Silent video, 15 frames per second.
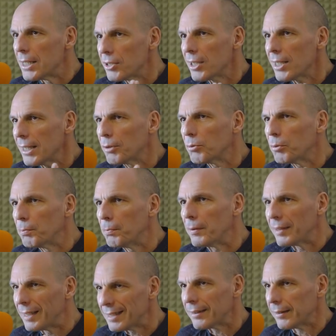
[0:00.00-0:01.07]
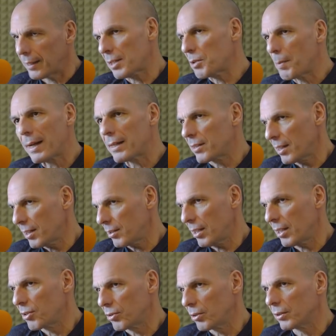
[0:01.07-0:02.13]
You see, it would, this
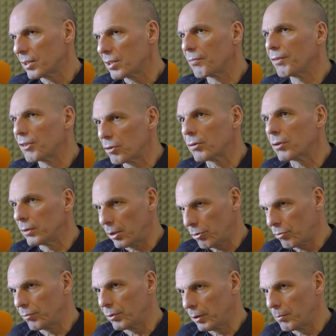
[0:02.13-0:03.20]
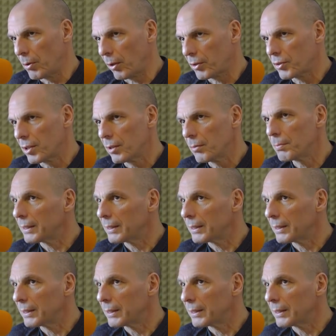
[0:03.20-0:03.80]
transparency is not a sufficient condition for democracy,